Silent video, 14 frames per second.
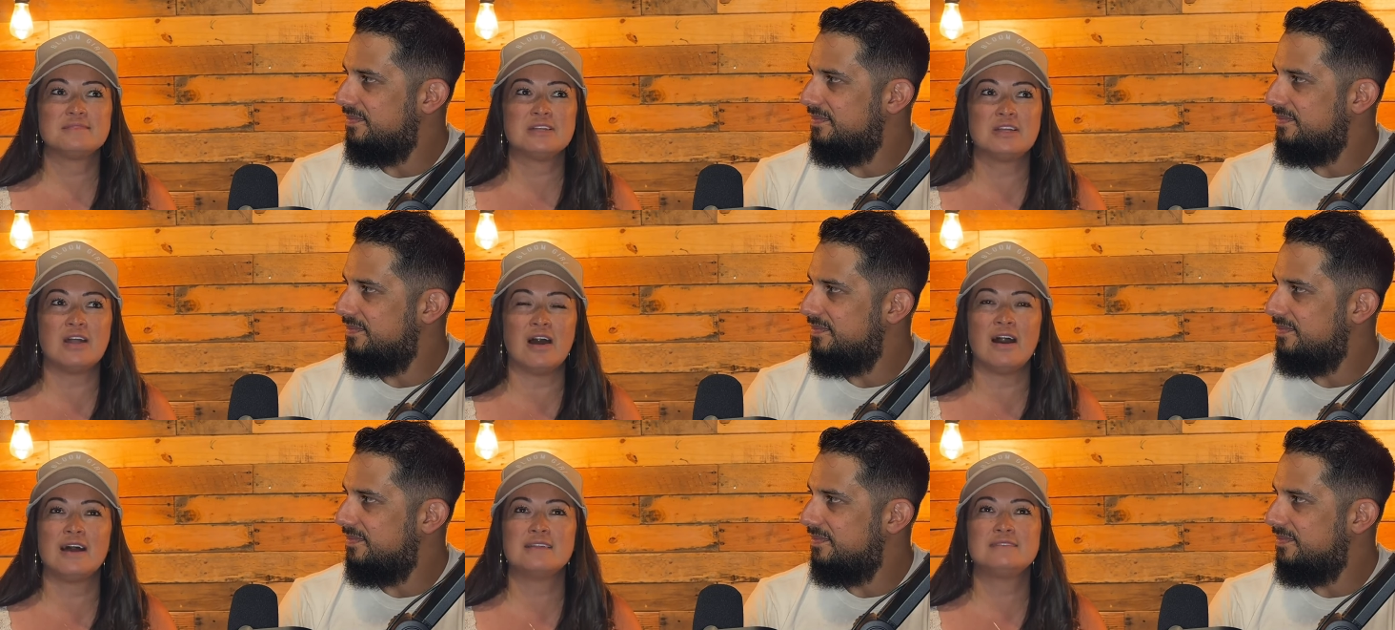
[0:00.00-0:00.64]

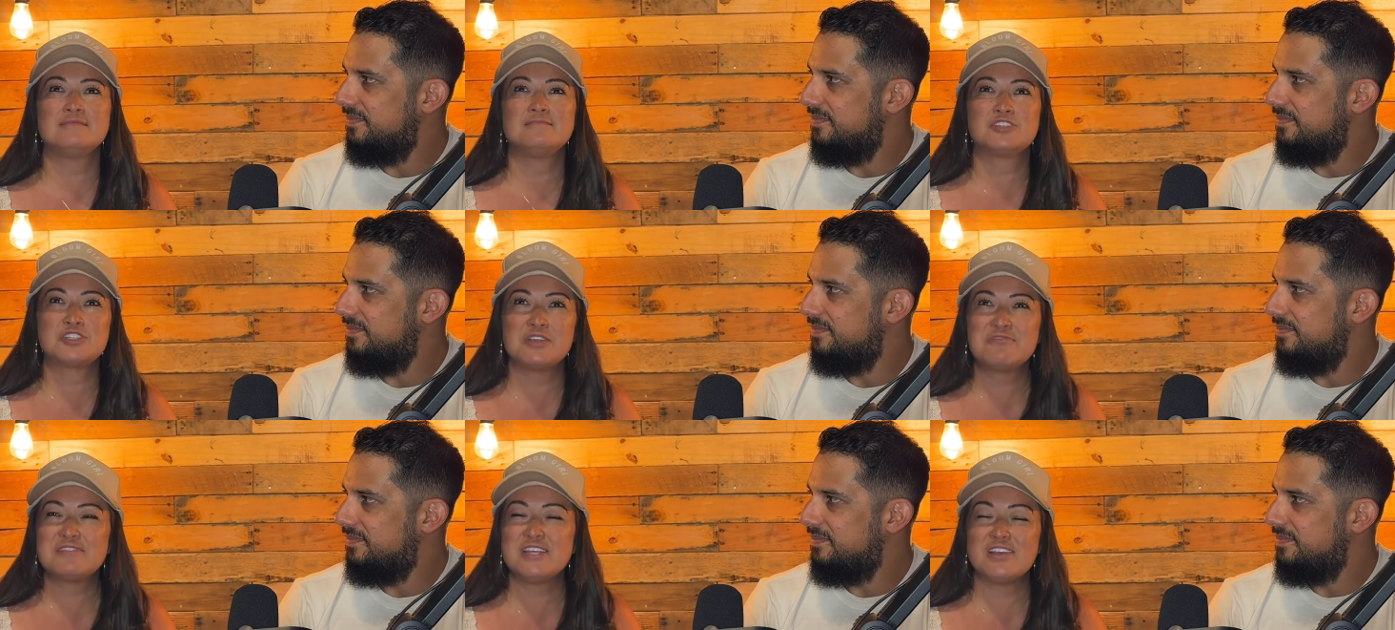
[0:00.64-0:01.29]
Speaker 1: God
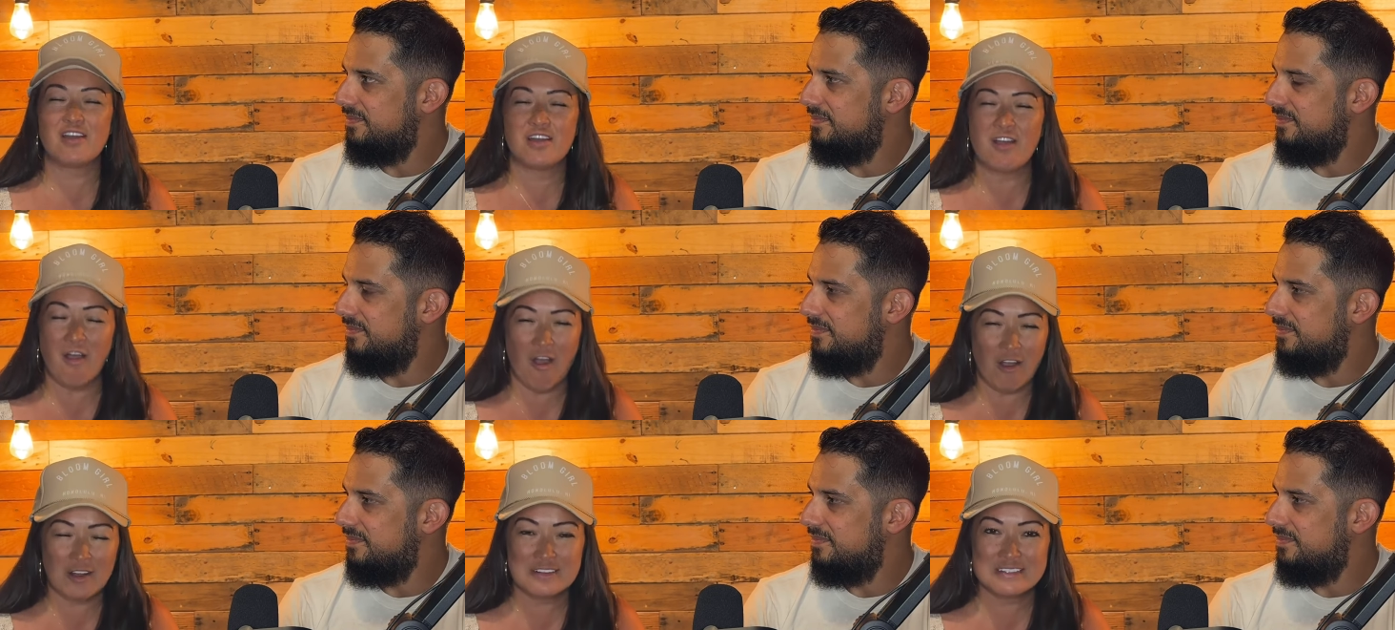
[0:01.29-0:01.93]
shifting our
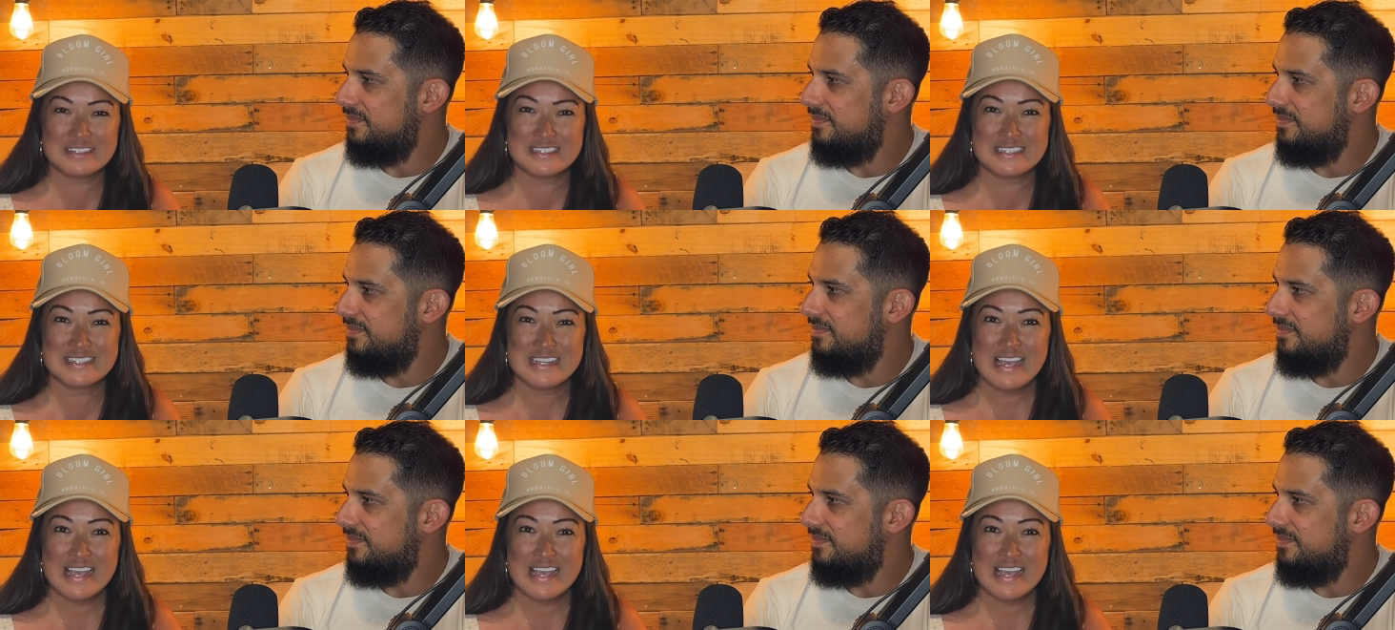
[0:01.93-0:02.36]
hearts